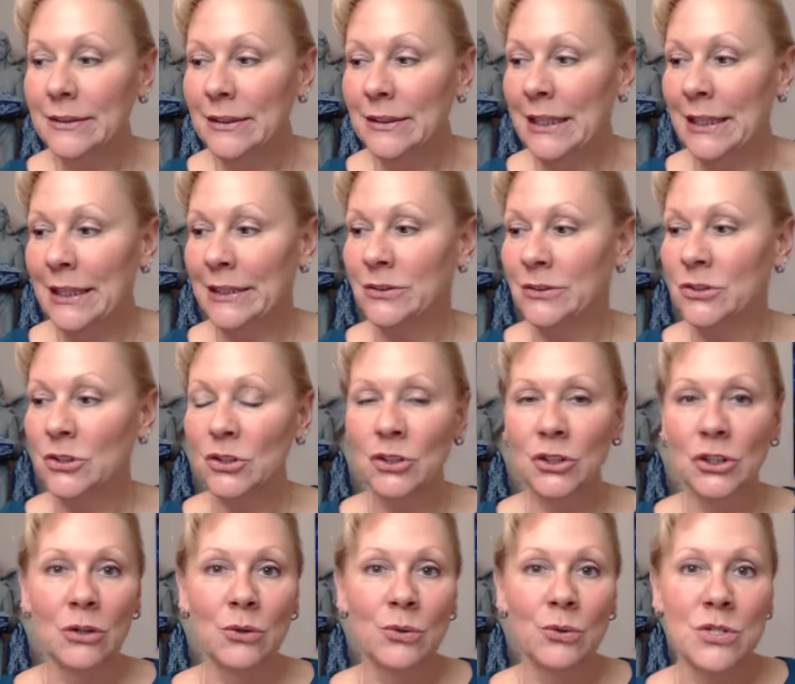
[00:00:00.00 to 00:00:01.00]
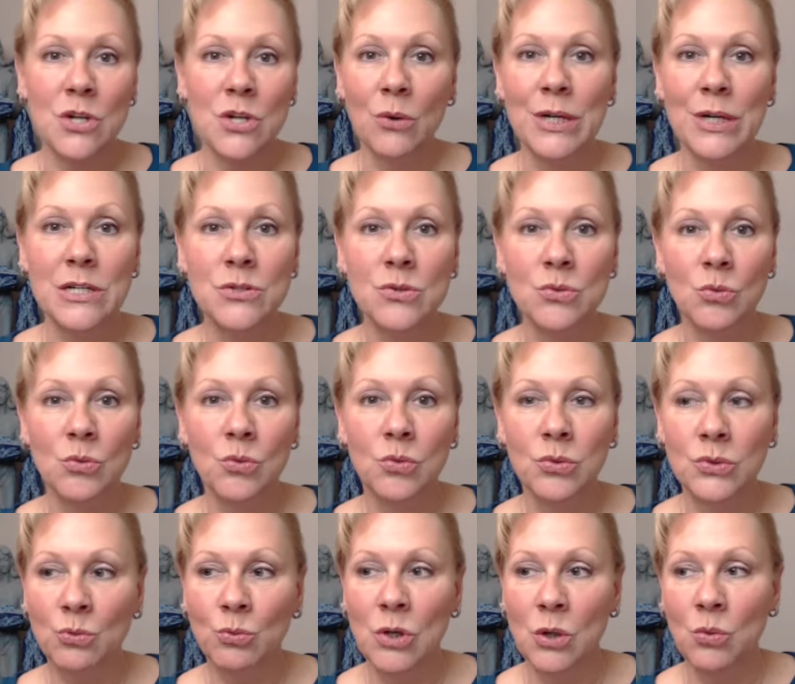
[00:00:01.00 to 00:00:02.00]
it was always,
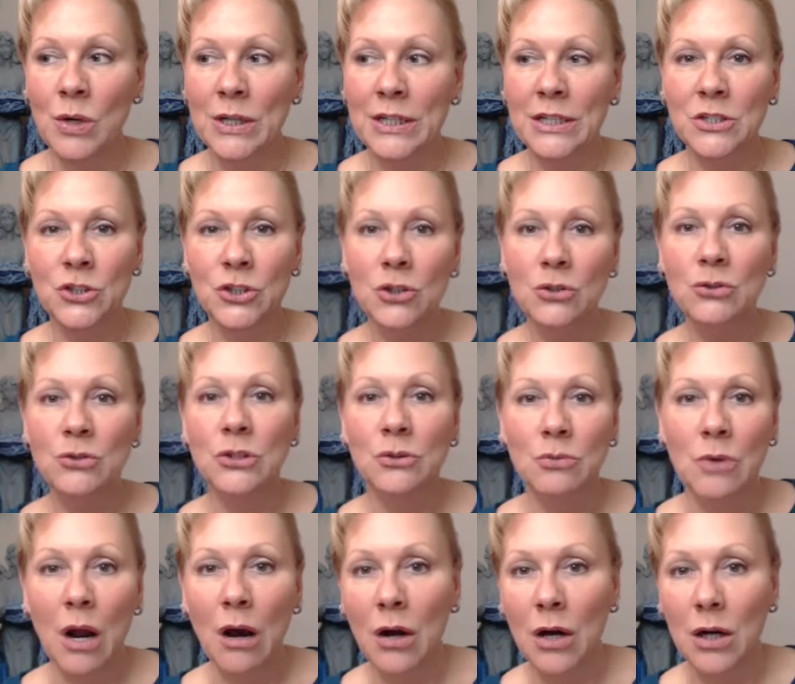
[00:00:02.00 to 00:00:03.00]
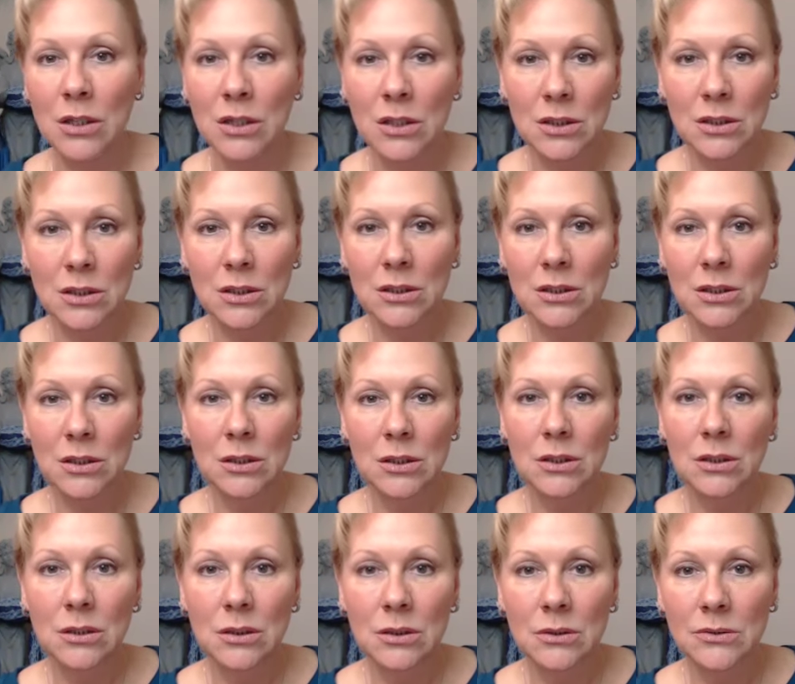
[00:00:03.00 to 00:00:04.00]
well, what did you do wrong
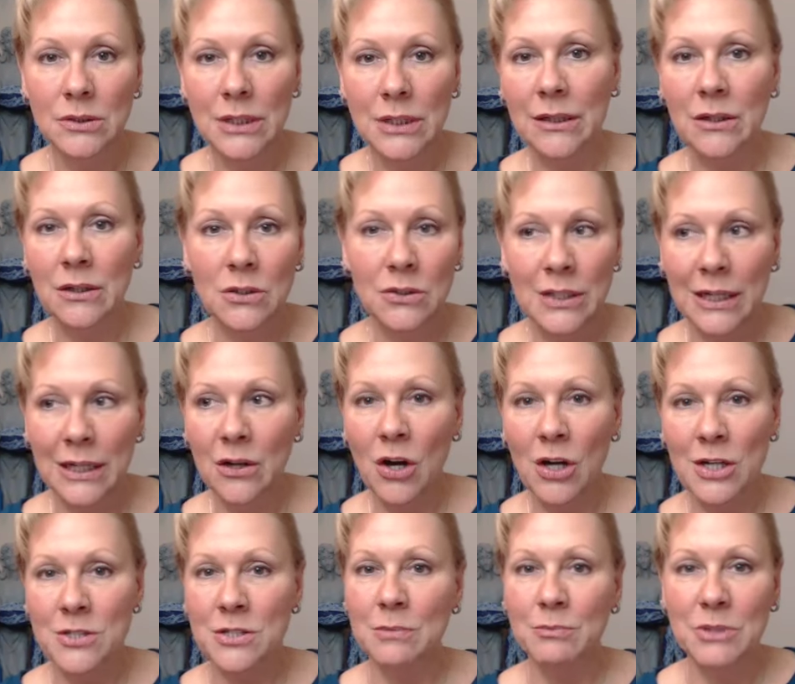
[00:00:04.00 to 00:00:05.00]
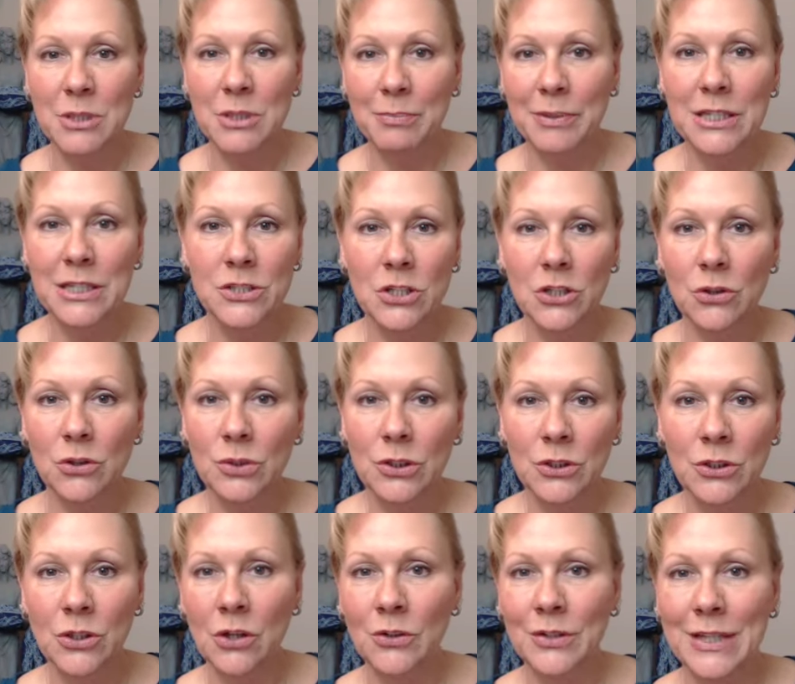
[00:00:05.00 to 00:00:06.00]
that caused him to beat you?
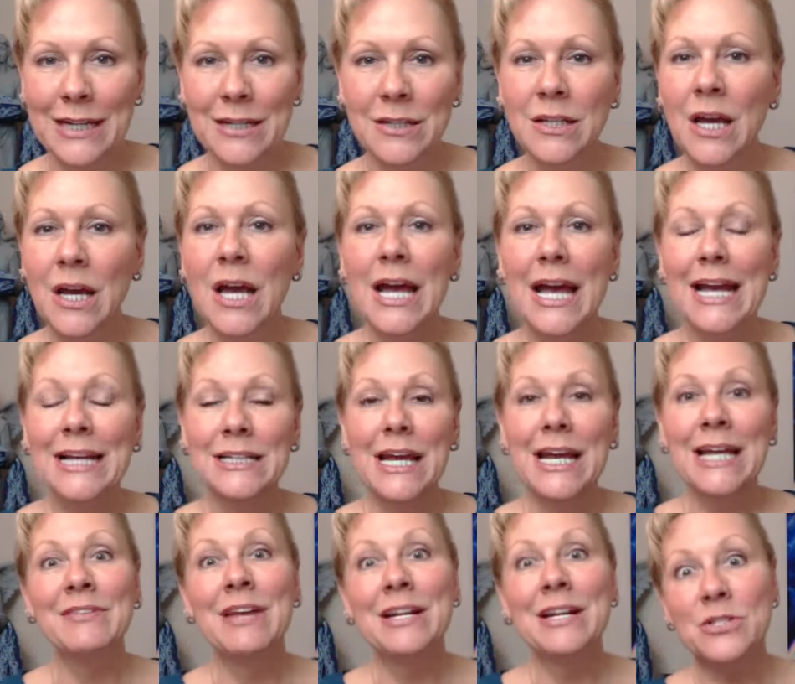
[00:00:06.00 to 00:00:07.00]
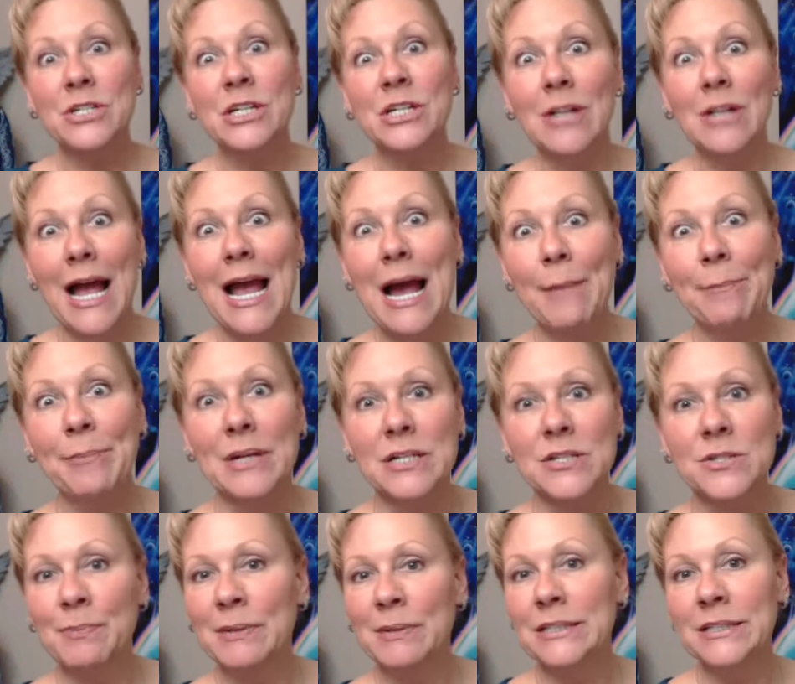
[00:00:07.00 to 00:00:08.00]
That, and that still
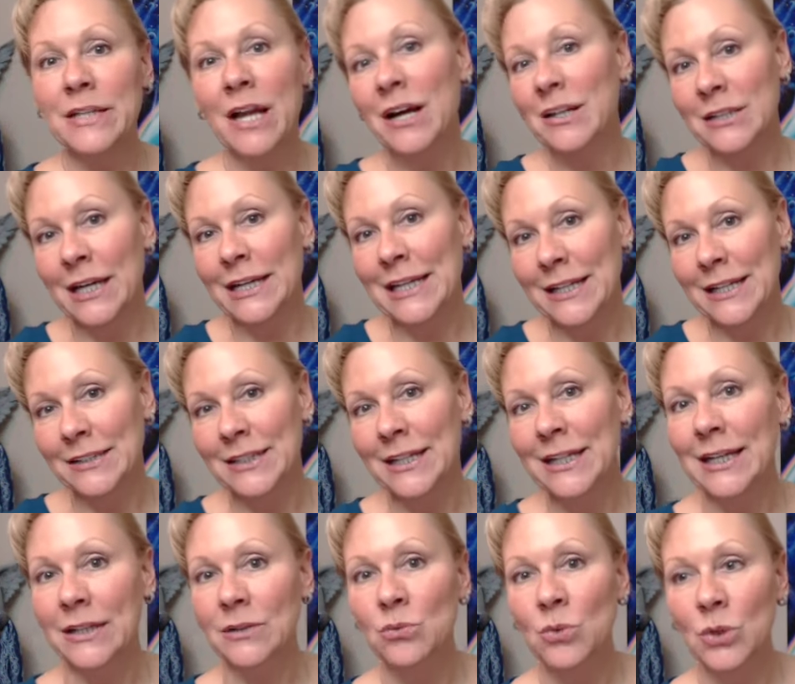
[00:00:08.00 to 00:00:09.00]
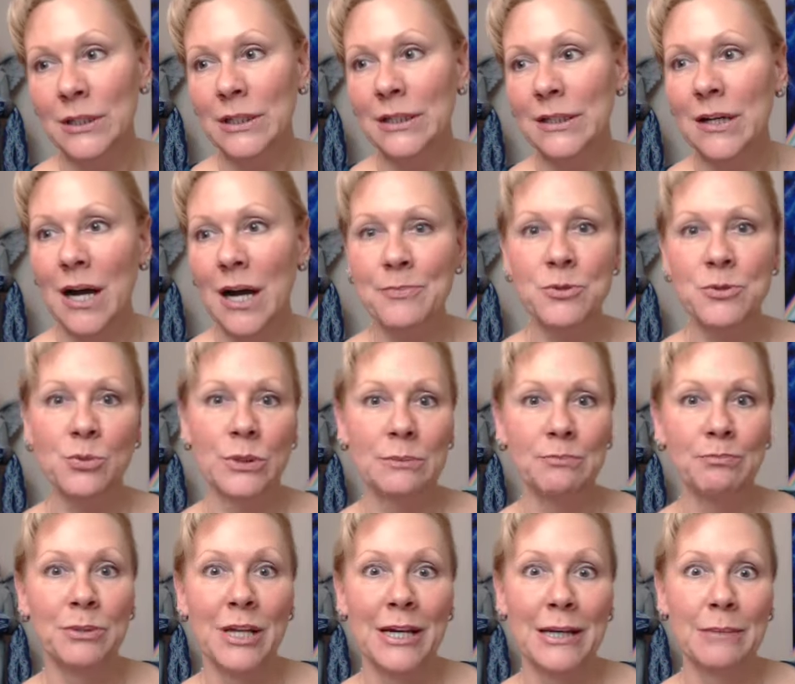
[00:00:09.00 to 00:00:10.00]
happens, but not like it did, where the cops
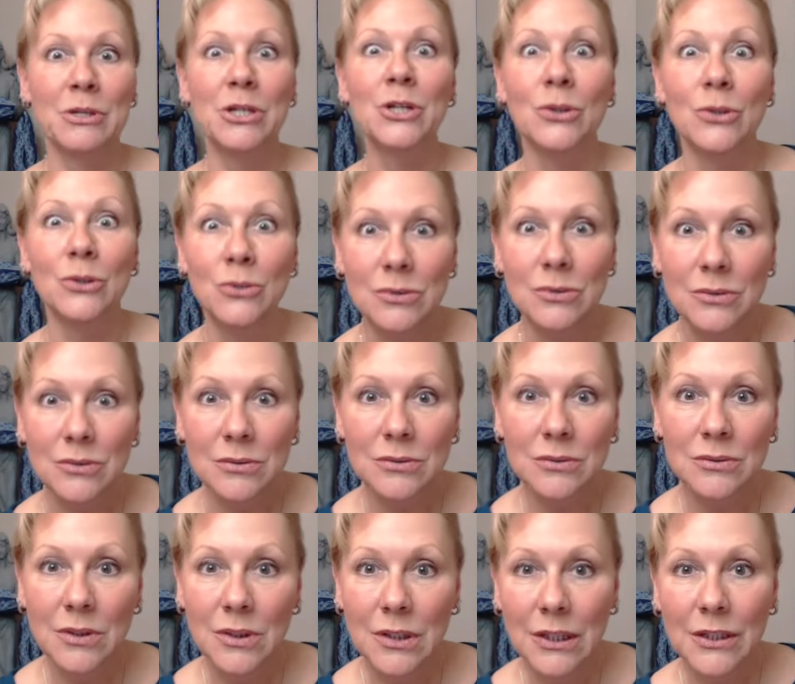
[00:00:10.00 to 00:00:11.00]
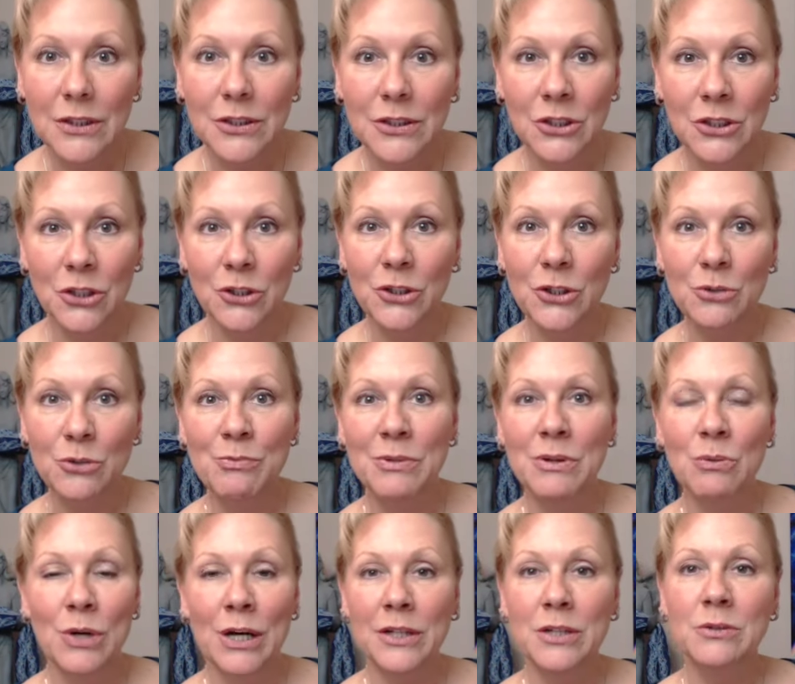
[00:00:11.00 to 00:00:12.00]
would blame you.
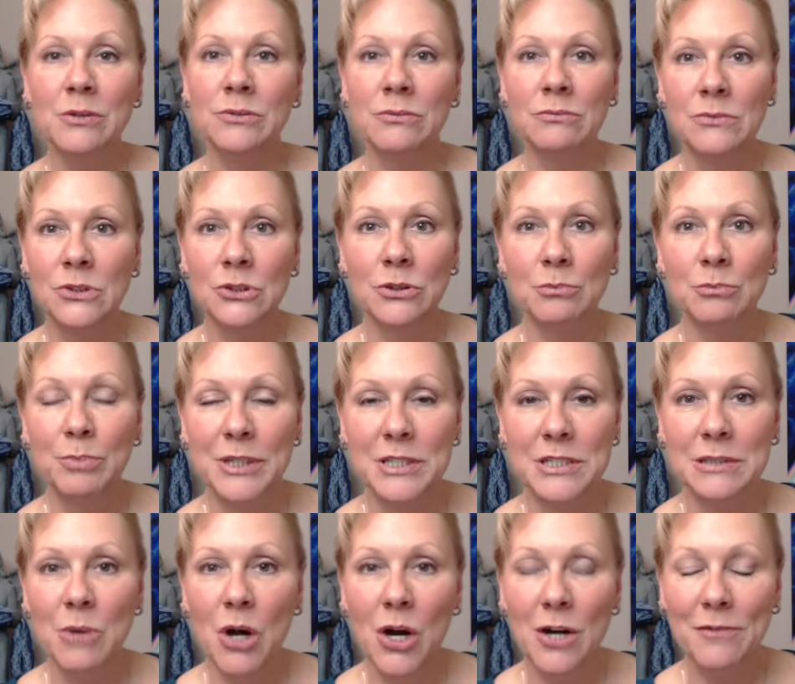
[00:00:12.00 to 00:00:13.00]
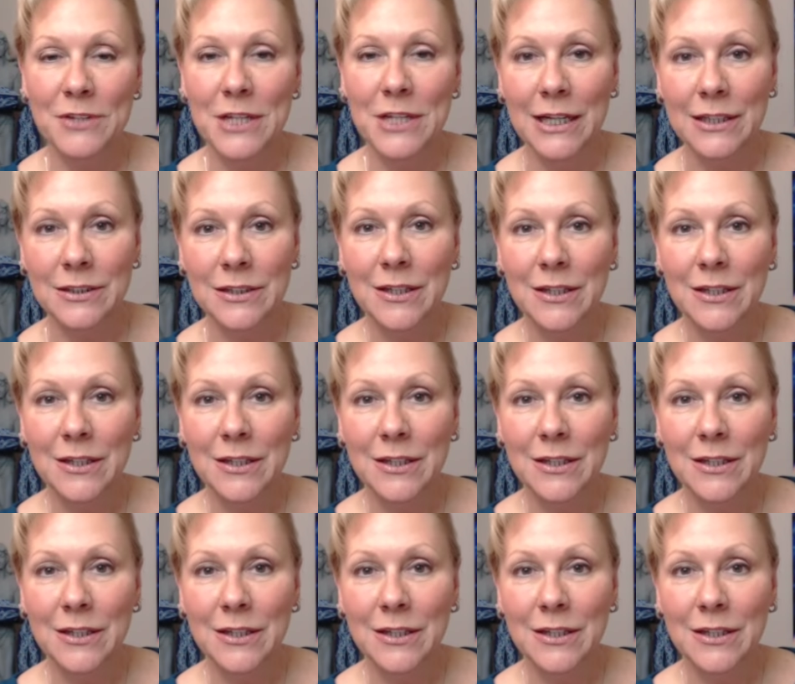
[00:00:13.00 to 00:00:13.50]
You shouldn't piss him off then,